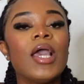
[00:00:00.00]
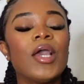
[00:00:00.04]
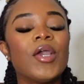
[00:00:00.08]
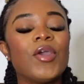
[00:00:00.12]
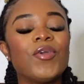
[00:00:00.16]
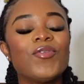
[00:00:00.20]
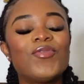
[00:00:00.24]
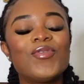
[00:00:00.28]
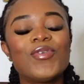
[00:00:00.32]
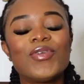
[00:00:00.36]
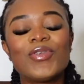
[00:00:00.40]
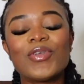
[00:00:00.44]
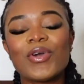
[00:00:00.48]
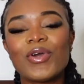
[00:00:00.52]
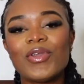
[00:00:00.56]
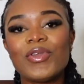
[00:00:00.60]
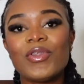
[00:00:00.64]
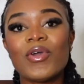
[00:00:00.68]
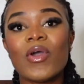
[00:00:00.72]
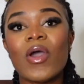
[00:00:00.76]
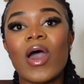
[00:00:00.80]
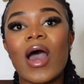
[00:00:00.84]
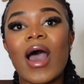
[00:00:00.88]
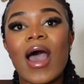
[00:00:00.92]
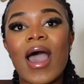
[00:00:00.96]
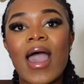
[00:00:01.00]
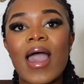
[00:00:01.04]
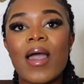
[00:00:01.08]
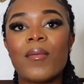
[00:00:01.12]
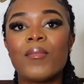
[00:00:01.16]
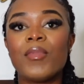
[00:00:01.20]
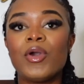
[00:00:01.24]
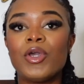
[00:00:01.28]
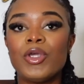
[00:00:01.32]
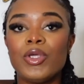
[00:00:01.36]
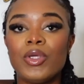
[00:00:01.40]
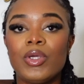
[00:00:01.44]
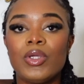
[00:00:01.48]
If you don't know, I
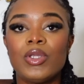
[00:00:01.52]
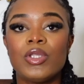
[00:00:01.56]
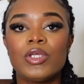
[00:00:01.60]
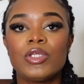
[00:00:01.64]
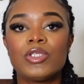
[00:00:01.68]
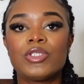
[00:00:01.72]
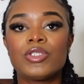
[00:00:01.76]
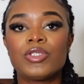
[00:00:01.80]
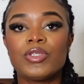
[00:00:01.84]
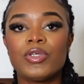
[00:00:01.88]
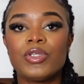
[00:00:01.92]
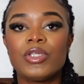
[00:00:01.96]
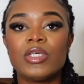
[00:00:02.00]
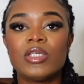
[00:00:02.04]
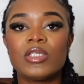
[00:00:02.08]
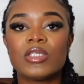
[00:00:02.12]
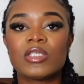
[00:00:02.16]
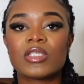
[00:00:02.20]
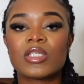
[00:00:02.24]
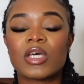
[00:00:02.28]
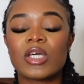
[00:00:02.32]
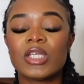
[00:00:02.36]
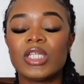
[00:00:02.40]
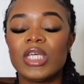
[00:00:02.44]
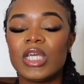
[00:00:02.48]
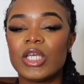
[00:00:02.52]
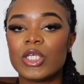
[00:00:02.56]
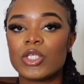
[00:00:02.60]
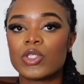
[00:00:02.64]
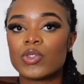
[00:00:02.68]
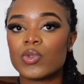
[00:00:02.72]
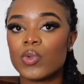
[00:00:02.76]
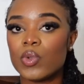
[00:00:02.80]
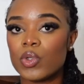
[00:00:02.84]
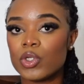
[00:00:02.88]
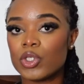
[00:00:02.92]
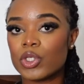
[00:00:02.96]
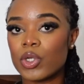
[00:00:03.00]
am a uni student studying
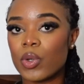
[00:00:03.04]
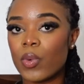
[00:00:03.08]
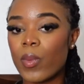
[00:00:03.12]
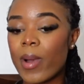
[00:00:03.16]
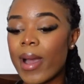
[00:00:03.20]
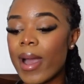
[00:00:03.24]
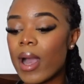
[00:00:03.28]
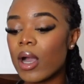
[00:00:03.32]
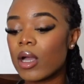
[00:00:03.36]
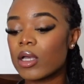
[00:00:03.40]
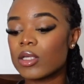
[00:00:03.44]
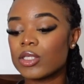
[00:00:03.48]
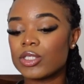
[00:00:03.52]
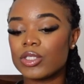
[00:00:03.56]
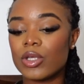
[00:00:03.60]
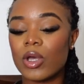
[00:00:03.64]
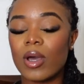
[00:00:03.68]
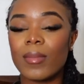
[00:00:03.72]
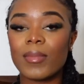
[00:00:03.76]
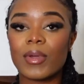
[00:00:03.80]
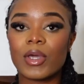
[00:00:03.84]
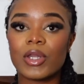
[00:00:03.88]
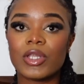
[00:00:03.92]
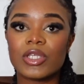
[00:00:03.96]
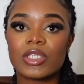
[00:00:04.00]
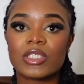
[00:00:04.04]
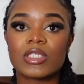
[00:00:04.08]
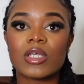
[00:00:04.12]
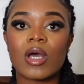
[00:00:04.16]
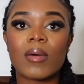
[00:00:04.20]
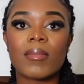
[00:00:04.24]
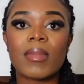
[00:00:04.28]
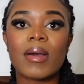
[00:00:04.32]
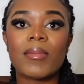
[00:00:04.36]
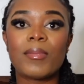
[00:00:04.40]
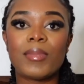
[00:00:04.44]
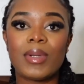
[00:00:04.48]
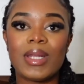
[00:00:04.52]
social work, so I'm gonna start
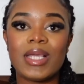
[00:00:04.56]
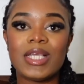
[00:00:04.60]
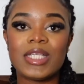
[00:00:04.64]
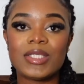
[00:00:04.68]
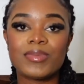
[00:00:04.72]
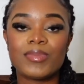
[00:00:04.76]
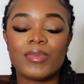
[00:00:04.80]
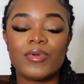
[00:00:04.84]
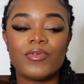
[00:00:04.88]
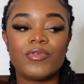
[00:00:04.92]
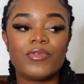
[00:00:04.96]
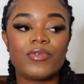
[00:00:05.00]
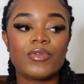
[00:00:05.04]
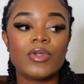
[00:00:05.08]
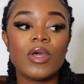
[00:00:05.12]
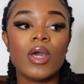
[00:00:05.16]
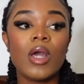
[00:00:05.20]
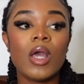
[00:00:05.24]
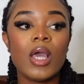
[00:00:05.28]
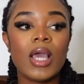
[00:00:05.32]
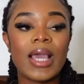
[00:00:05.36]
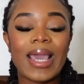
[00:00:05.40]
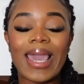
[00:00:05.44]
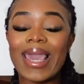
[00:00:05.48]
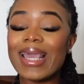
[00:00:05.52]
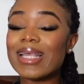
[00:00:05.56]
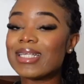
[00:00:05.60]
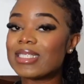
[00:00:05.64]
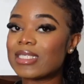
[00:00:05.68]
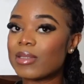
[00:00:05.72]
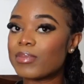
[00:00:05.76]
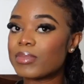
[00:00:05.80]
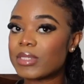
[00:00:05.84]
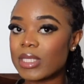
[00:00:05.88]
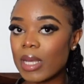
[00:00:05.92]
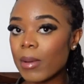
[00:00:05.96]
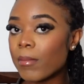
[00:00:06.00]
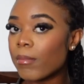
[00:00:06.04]
my placement in
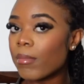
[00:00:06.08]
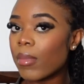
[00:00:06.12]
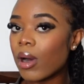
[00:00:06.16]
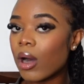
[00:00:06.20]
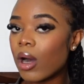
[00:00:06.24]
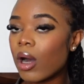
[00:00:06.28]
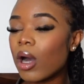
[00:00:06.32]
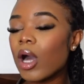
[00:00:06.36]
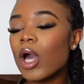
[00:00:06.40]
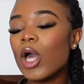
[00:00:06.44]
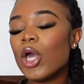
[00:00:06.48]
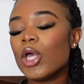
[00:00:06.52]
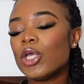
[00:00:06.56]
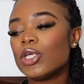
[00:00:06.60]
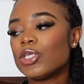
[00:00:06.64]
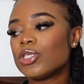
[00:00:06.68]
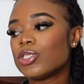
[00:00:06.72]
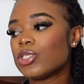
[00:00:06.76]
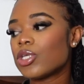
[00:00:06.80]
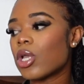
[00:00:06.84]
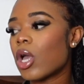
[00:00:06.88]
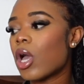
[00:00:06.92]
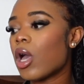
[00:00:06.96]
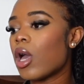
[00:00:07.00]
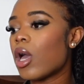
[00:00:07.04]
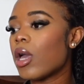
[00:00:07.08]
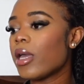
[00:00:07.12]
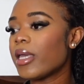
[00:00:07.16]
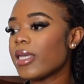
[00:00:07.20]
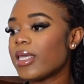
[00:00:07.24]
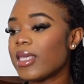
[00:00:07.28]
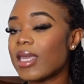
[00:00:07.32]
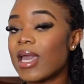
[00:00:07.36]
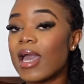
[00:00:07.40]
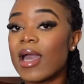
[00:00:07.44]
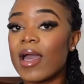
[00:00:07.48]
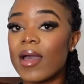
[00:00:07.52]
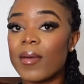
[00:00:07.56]
September so
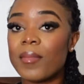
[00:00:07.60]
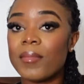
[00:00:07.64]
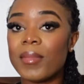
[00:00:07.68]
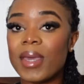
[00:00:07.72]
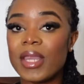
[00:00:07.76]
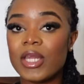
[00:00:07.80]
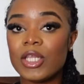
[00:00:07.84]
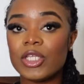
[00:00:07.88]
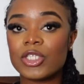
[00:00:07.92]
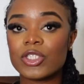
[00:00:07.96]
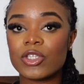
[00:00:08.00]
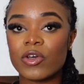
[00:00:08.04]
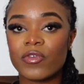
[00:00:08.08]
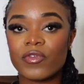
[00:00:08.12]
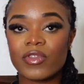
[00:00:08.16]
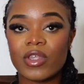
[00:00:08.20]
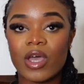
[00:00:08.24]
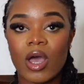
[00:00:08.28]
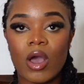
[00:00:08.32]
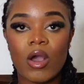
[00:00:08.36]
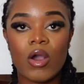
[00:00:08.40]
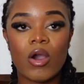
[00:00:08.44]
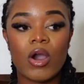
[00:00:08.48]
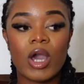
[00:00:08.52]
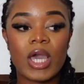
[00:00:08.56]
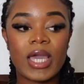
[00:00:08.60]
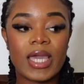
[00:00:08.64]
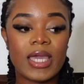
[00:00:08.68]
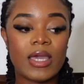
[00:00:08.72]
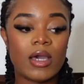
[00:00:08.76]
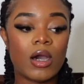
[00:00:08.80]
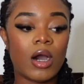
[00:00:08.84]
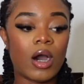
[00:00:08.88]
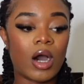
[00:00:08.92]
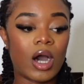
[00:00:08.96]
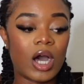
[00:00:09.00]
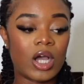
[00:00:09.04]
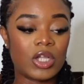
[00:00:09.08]
yeah many stuff that i got here
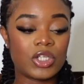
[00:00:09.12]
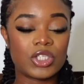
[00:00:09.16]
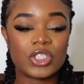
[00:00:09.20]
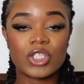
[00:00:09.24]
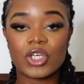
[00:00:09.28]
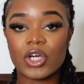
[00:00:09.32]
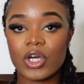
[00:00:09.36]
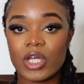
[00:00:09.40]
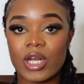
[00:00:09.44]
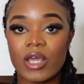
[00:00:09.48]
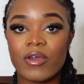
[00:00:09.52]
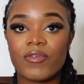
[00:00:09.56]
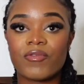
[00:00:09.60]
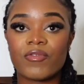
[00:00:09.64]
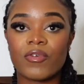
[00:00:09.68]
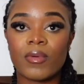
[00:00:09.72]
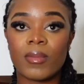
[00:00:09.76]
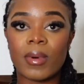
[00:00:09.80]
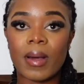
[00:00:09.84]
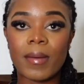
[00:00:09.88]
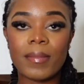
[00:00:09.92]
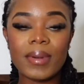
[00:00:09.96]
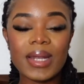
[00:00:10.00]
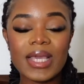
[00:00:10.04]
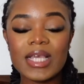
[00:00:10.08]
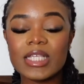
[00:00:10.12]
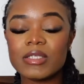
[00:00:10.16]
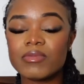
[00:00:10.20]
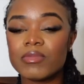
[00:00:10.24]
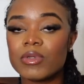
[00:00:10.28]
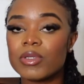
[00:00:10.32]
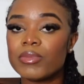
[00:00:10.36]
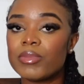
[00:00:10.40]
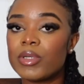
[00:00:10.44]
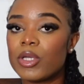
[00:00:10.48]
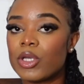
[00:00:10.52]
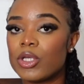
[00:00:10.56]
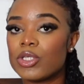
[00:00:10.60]
i just got it for my
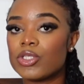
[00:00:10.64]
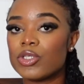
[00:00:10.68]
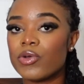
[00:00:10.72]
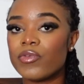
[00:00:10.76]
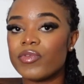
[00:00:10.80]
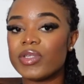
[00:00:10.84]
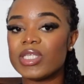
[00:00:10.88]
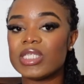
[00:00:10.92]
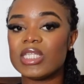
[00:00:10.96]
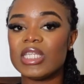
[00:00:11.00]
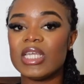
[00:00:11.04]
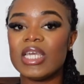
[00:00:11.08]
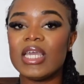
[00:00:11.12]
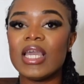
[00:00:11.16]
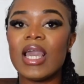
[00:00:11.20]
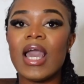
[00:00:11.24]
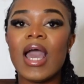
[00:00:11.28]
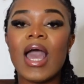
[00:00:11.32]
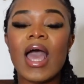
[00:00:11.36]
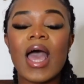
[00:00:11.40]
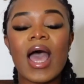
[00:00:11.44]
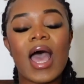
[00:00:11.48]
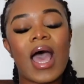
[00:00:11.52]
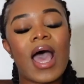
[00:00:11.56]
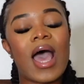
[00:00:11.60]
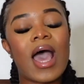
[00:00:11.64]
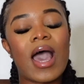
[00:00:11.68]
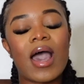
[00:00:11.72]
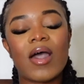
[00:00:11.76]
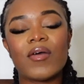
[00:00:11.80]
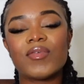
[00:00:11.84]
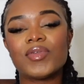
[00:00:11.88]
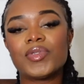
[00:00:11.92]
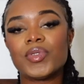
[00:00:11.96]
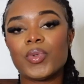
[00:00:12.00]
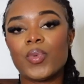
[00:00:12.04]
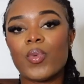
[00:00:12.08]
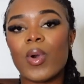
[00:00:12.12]
placement because obviously i
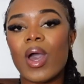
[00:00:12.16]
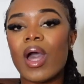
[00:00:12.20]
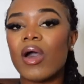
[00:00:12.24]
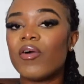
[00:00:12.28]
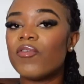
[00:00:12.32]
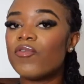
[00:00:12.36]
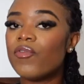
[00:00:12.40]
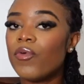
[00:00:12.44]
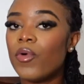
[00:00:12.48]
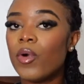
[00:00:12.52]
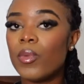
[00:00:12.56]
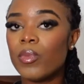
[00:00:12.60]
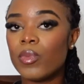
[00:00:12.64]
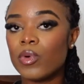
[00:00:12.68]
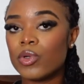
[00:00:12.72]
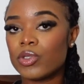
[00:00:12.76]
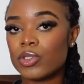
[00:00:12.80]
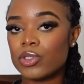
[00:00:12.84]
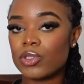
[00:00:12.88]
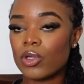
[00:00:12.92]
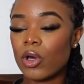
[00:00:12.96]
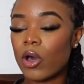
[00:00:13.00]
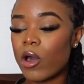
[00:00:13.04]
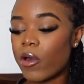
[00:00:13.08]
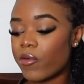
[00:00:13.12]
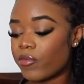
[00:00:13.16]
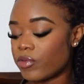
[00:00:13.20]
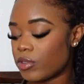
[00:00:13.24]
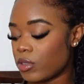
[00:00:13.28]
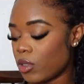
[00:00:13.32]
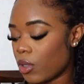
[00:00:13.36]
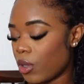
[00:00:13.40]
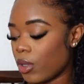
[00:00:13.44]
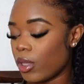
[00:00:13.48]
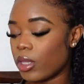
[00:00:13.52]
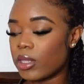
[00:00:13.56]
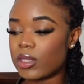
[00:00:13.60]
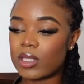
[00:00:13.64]
have to wear formal stuff so
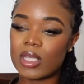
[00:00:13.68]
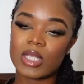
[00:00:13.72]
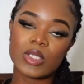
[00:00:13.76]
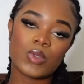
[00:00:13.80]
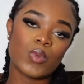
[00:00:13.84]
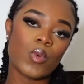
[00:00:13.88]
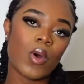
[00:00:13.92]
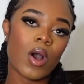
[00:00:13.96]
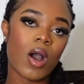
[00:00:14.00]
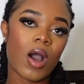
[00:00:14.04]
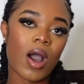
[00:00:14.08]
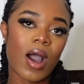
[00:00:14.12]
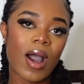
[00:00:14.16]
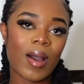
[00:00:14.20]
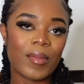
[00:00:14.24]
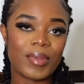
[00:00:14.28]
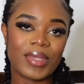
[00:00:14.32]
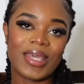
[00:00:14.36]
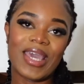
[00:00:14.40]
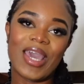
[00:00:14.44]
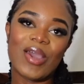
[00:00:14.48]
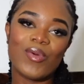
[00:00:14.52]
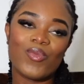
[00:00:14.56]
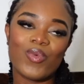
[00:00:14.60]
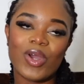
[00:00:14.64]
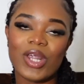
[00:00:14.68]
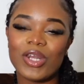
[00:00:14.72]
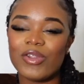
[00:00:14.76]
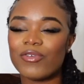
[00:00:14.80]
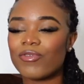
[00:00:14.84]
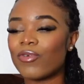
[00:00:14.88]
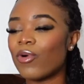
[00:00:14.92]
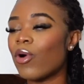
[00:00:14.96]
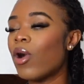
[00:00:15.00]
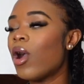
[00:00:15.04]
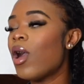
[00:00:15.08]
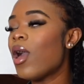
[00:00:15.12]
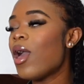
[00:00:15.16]
that's what i'm getting ready
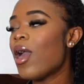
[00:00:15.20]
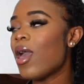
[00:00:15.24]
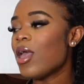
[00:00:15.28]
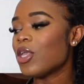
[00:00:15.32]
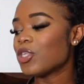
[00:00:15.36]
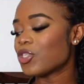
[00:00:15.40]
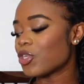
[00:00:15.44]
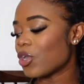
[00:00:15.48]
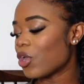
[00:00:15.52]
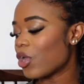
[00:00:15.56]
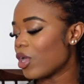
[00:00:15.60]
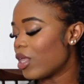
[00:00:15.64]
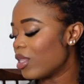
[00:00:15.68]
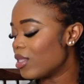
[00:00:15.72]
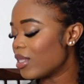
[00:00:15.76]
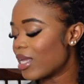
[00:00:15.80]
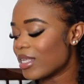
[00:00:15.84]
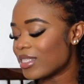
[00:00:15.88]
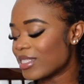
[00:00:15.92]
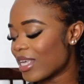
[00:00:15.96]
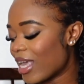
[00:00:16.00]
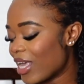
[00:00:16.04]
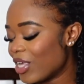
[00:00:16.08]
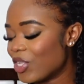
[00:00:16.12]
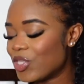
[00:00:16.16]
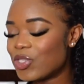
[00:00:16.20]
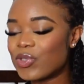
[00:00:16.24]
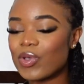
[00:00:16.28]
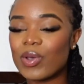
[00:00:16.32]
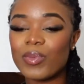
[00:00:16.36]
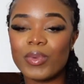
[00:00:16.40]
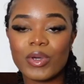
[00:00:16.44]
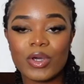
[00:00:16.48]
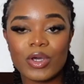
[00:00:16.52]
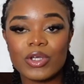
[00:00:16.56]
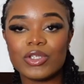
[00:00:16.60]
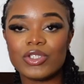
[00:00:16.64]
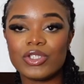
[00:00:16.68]
for so let's get into it
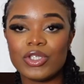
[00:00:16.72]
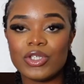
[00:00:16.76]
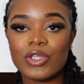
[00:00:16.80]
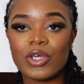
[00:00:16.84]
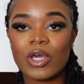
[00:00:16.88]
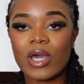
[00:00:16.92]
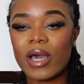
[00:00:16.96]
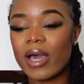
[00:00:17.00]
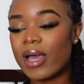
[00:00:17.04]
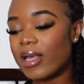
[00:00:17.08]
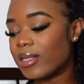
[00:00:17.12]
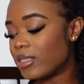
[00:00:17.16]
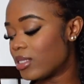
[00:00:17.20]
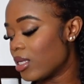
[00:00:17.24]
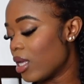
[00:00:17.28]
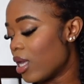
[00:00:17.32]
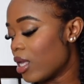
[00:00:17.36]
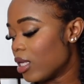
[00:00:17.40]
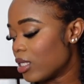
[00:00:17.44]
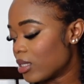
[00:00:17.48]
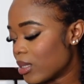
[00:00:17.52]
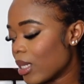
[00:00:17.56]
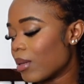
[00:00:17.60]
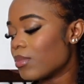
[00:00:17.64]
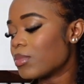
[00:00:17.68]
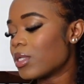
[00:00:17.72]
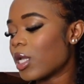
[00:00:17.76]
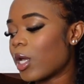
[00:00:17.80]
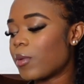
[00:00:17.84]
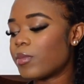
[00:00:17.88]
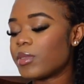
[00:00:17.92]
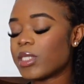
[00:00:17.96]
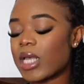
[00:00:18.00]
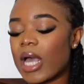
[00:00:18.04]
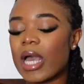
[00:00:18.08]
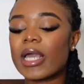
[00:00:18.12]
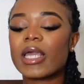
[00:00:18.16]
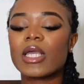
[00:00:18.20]
because you know guys
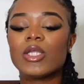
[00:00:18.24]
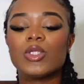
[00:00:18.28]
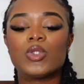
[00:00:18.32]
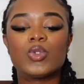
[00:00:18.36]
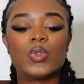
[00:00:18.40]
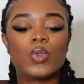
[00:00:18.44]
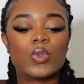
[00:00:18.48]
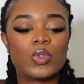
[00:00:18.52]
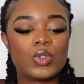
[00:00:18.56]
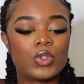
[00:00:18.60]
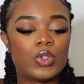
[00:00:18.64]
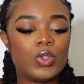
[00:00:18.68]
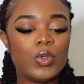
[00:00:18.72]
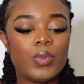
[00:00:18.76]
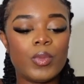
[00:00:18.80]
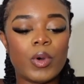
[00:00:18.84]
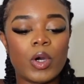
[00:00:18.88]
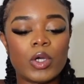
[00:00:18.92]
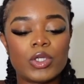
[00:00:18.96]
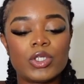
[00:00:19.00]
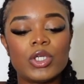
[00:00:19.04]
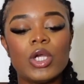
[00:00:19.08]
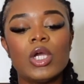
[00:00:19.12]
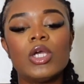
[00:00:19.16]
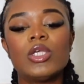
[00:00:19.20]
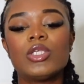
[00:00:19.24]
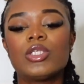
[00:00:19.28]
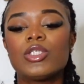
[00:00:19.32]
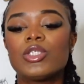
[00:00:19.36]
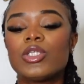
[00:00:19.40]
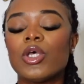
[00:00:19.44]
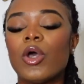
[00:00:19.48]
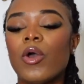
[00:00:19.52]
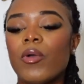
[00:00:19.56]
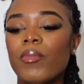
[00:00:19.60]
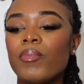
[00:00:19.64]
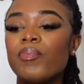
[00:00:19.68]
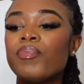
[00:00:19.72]
sometimes i can talk too much
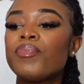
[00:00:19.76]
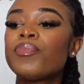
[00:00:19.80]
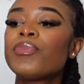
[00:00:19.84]
so